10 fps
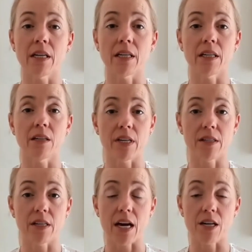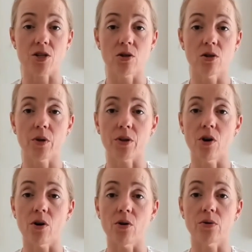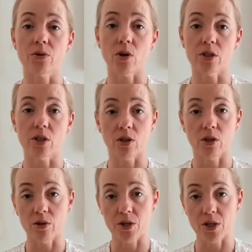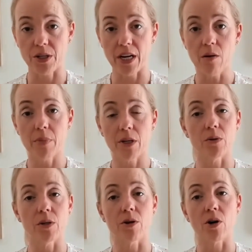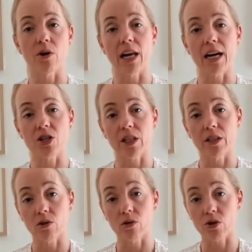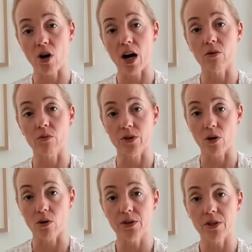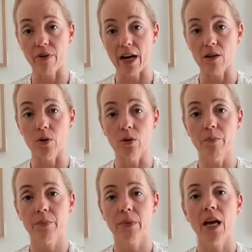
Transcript: meaning investigational, with no solid conclusions yet because there are no large clinical trial results available